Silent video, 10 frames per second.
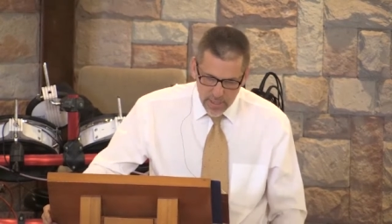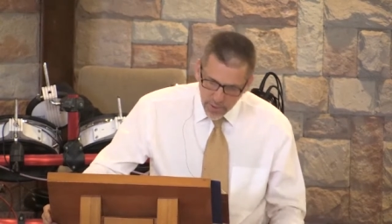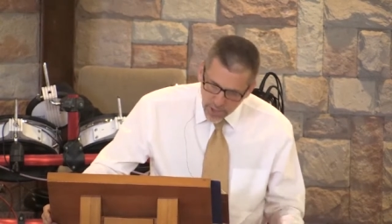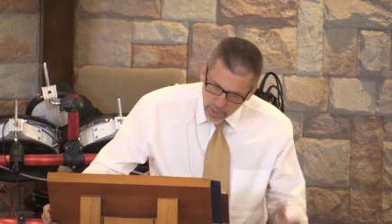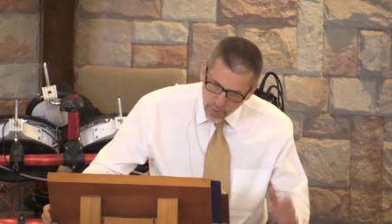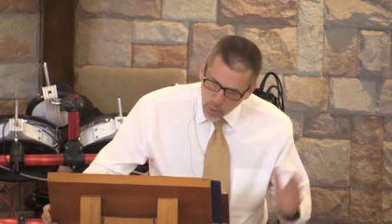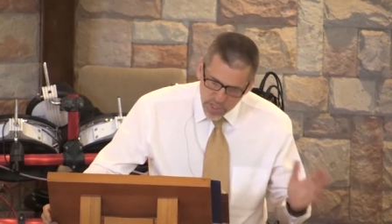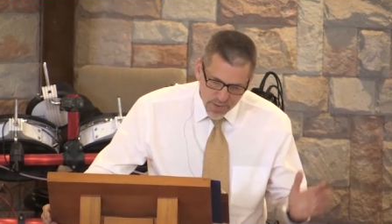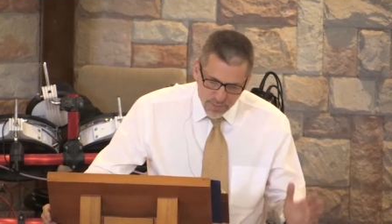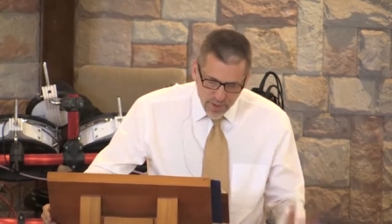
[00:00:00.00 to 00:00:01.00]
Now, Nineveh
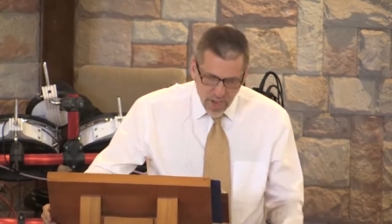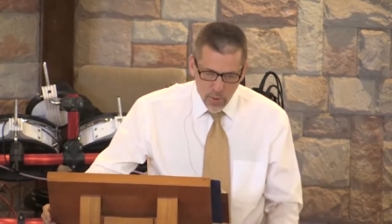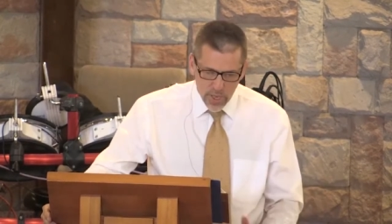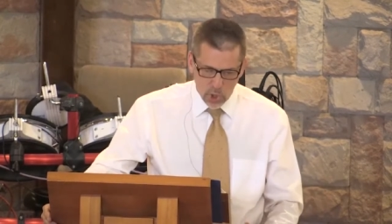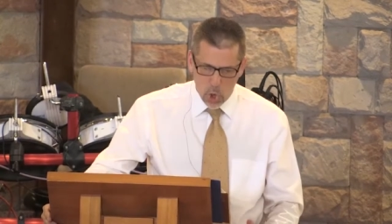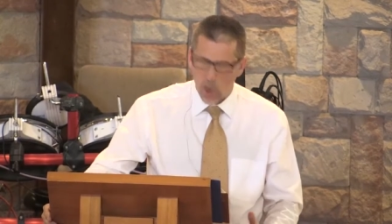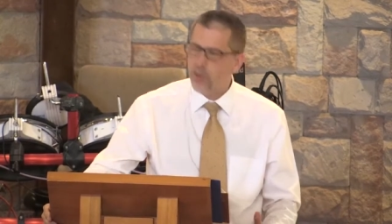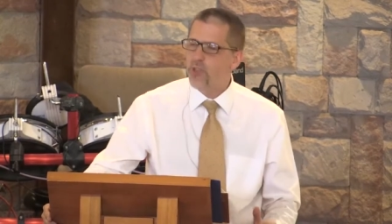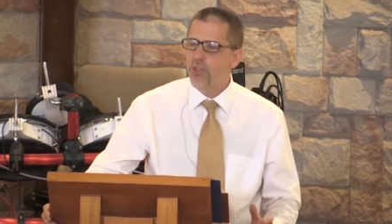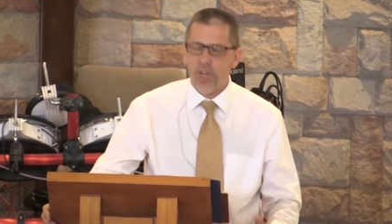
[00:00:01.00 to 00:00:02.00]
was a very
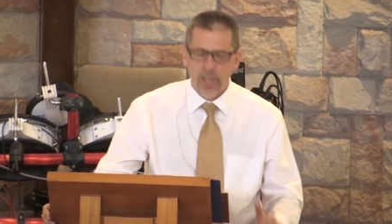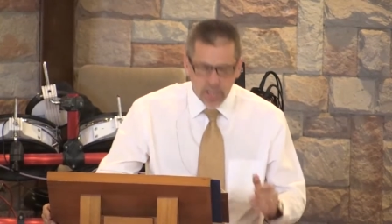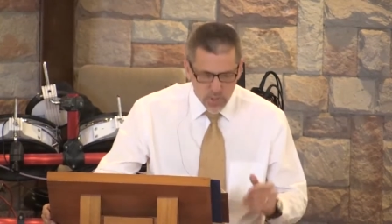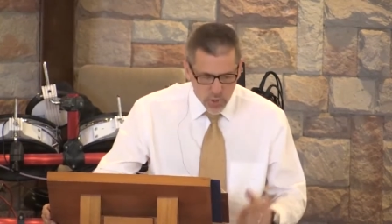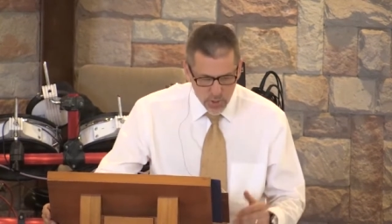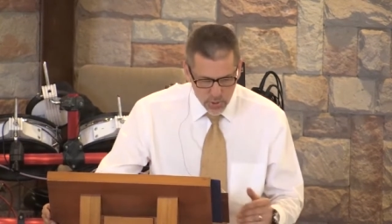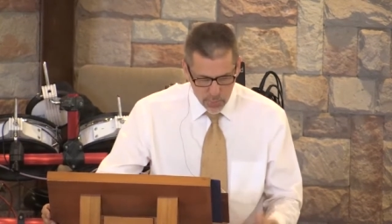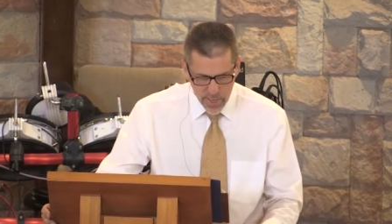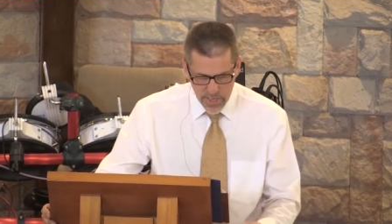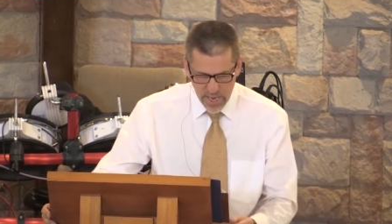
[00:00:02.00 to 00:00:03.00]
large city. It took
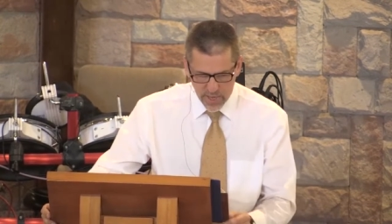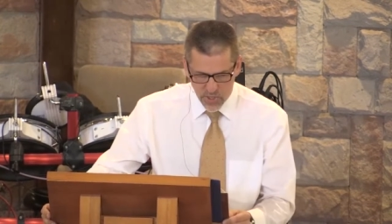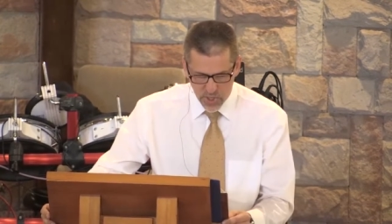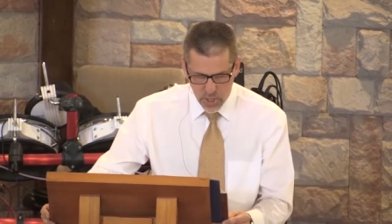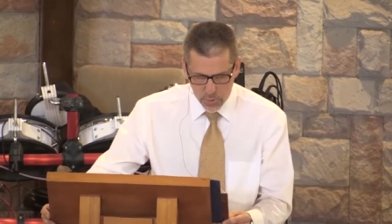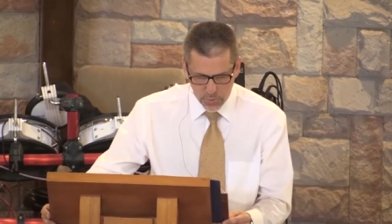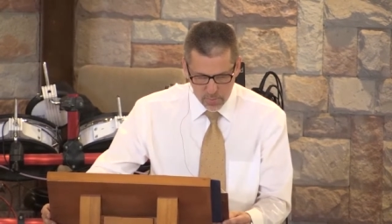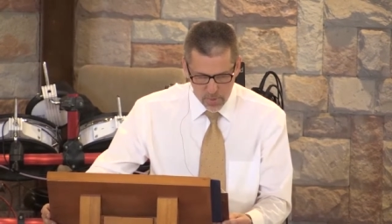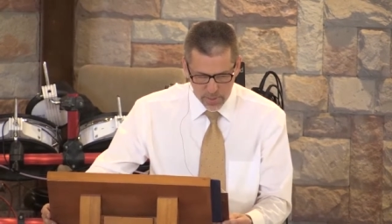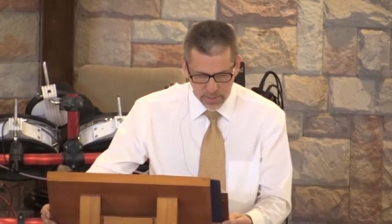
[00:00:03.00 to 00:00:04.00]
three days to go
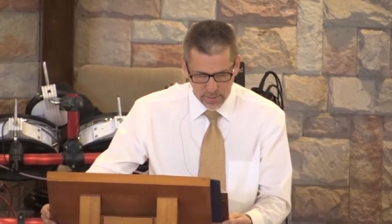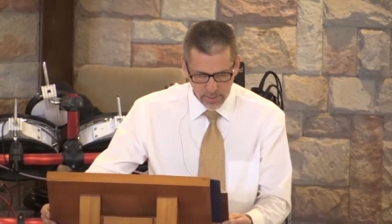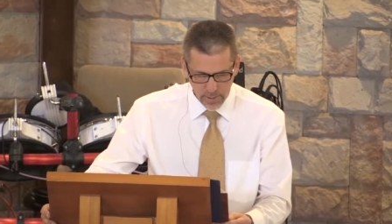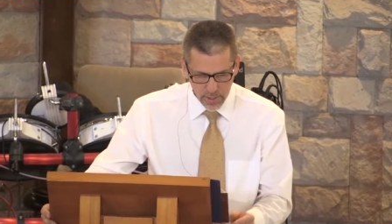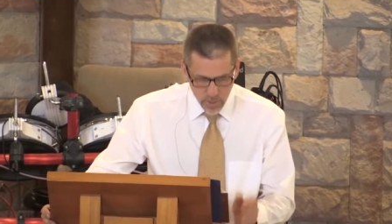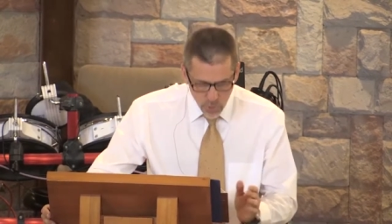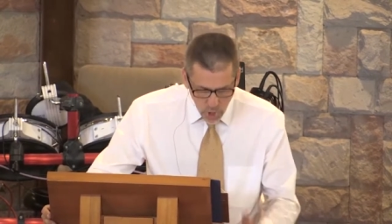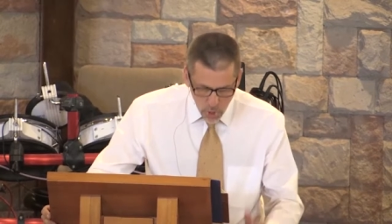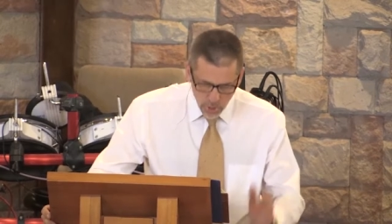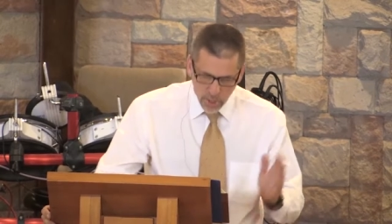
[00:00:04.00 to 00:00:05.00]
through it.
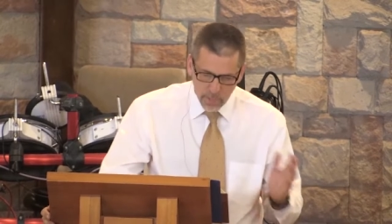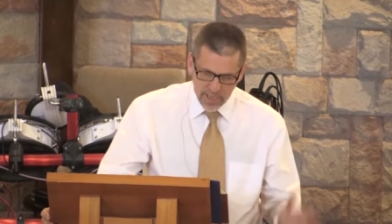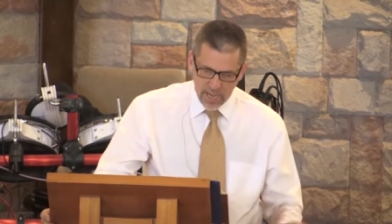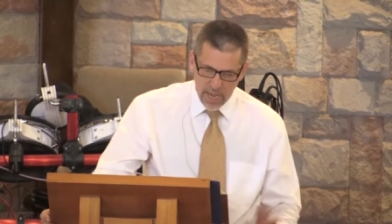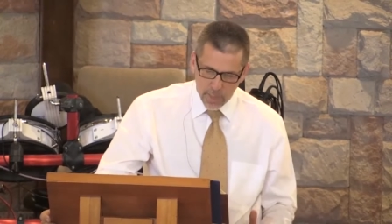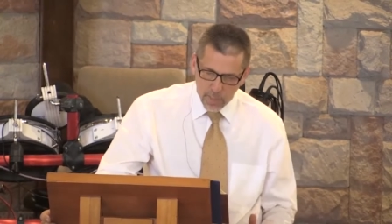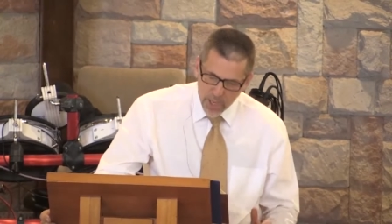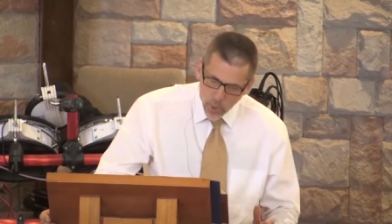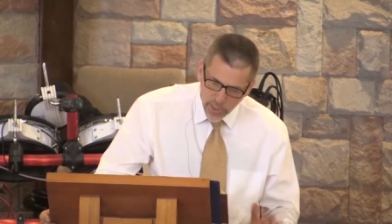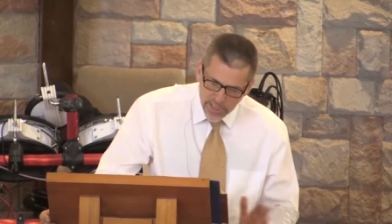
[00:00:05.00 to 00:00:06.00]
Jonah began by
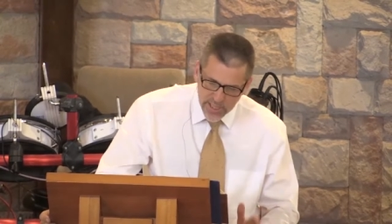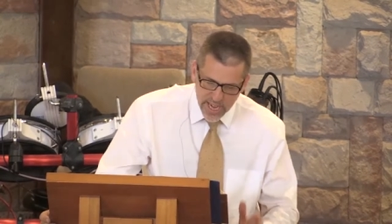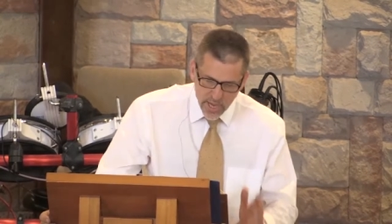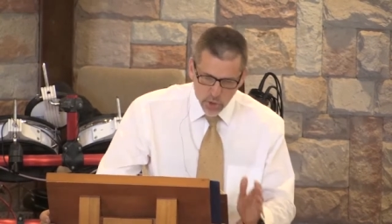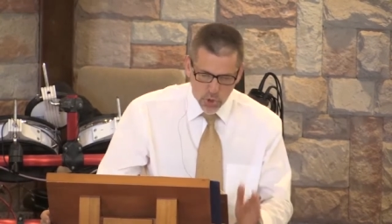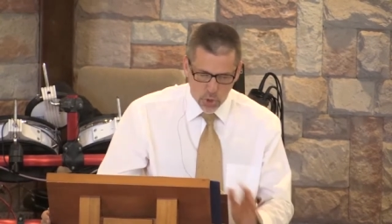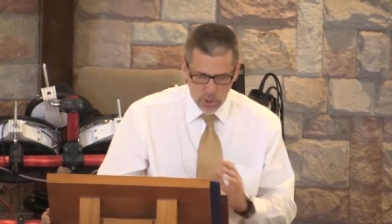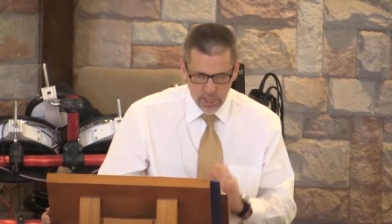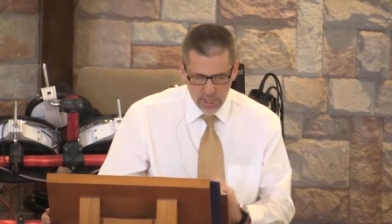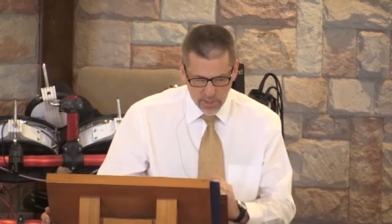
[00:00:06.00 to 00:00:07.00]
going a day's
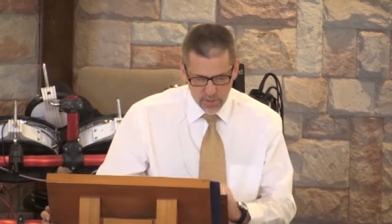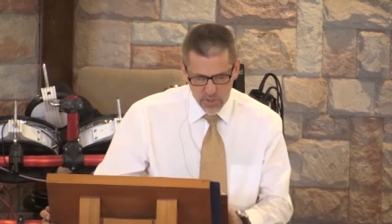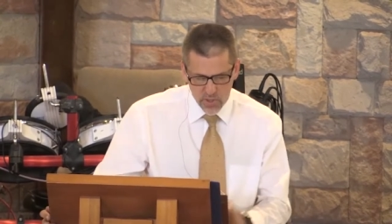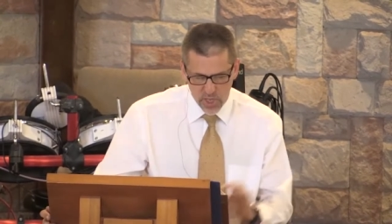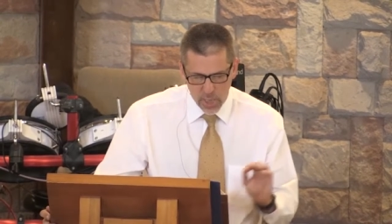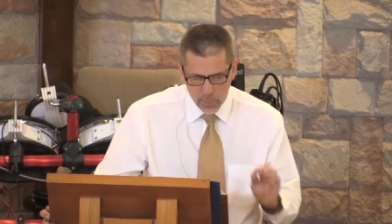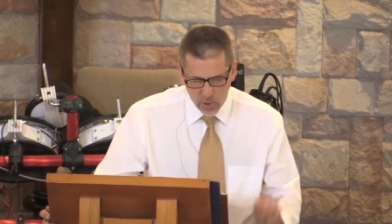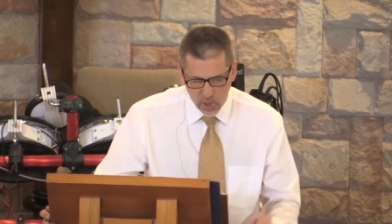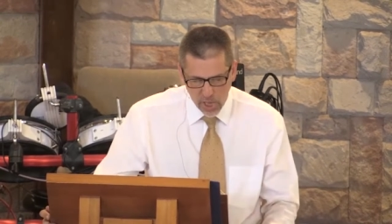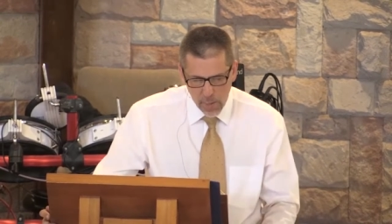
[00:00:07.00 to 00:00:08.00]
journey into the city,
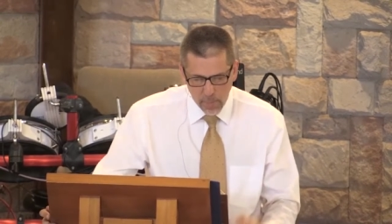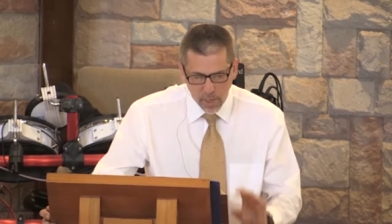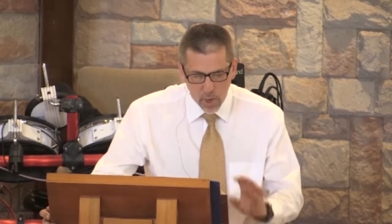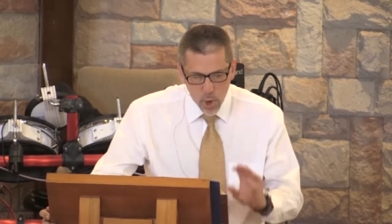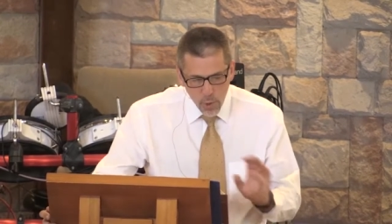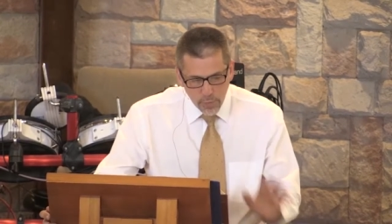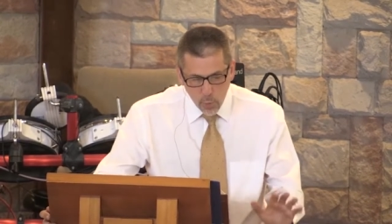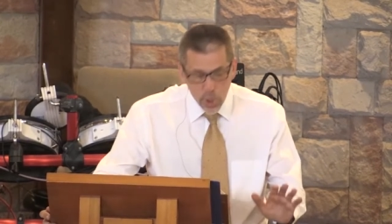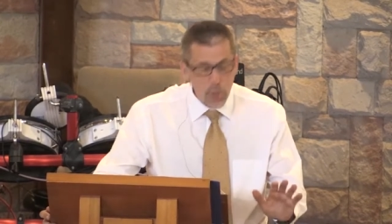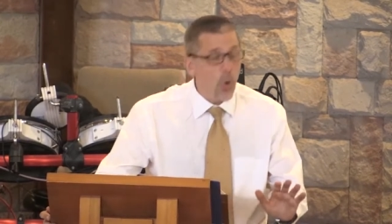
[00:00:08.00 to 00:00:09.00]
proclaiming,
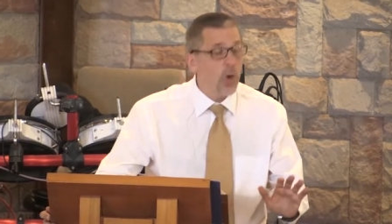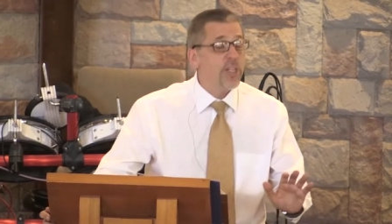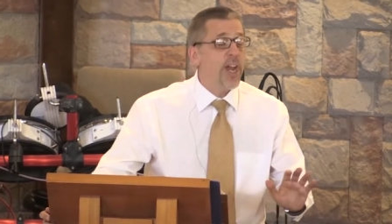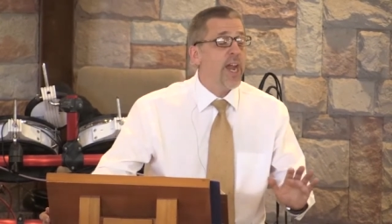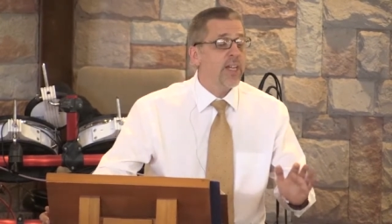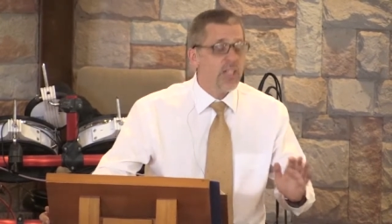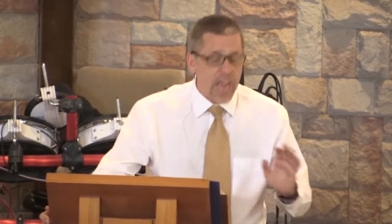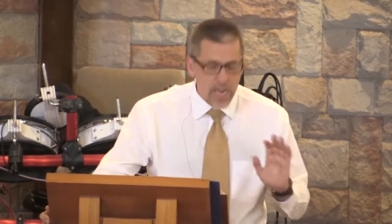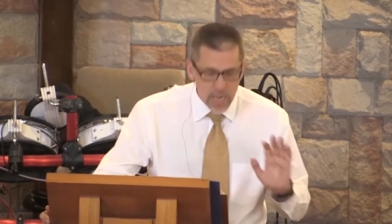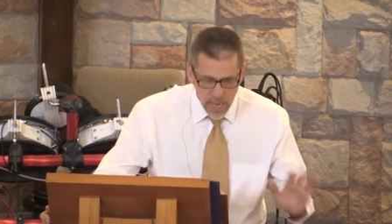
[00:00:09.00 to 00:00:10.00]
40 more days
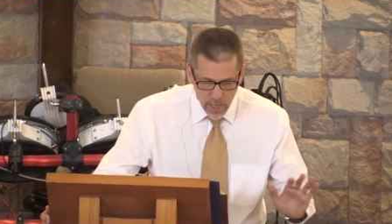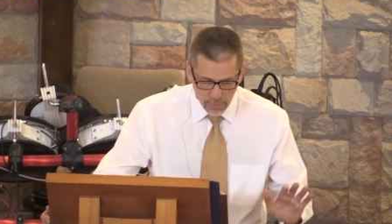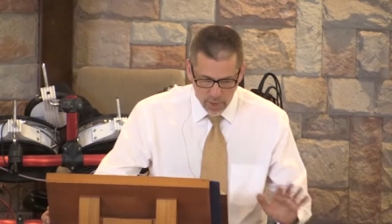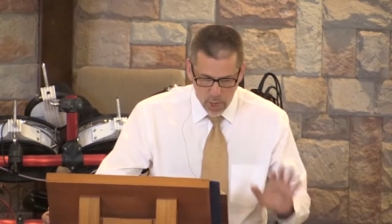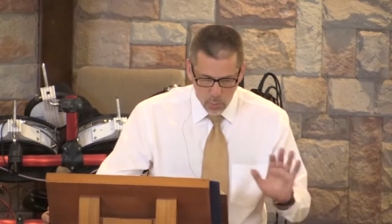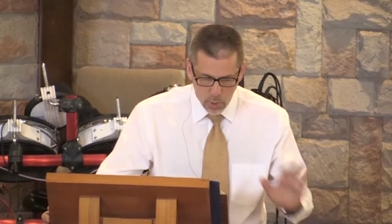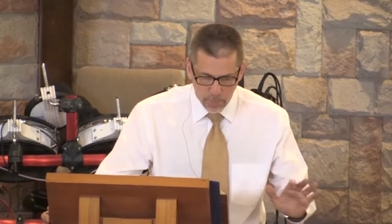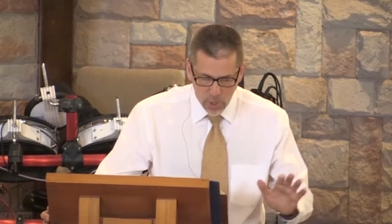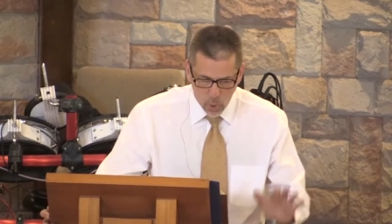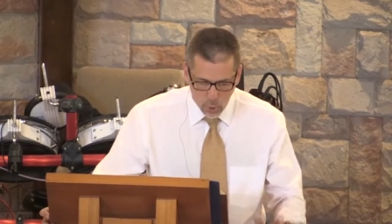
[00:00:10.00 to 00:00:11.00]
and Nineveh will
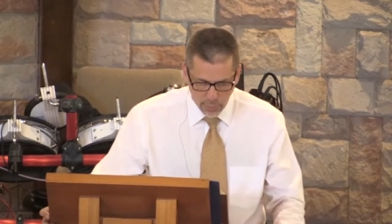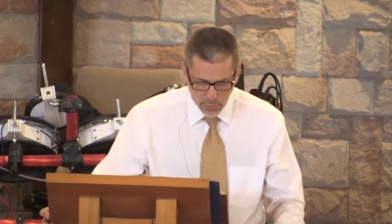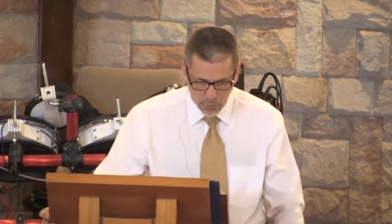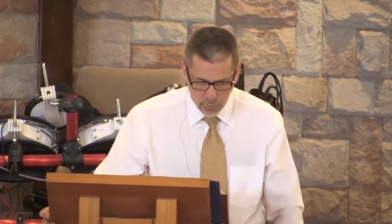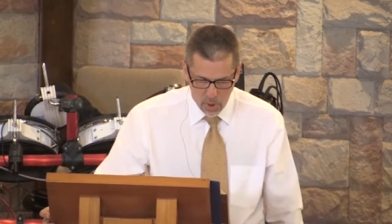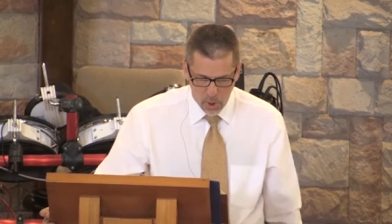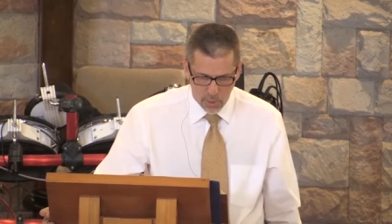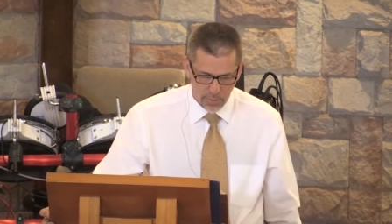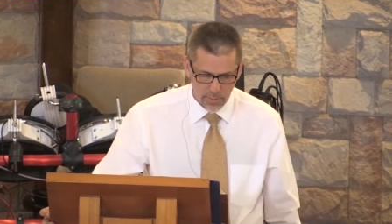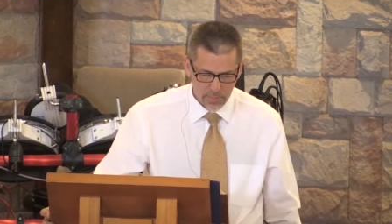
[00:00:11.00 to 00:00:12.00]
be
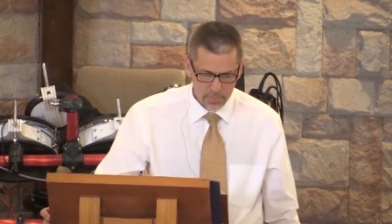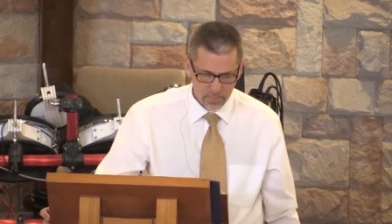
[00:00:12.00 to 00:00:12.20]
overthrown.